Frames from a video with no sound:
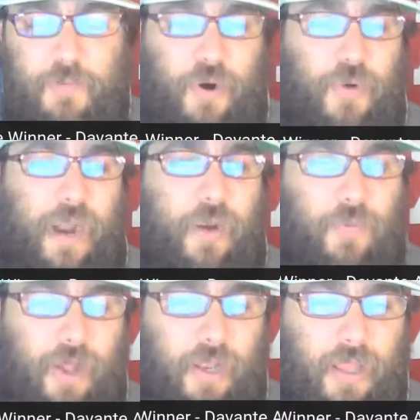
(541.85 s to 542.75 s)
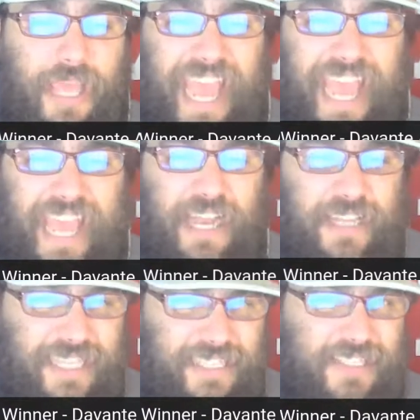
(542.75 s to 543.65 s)
per route run.
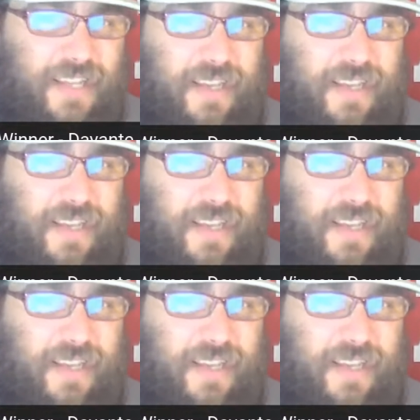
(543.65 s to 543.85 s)
And this is a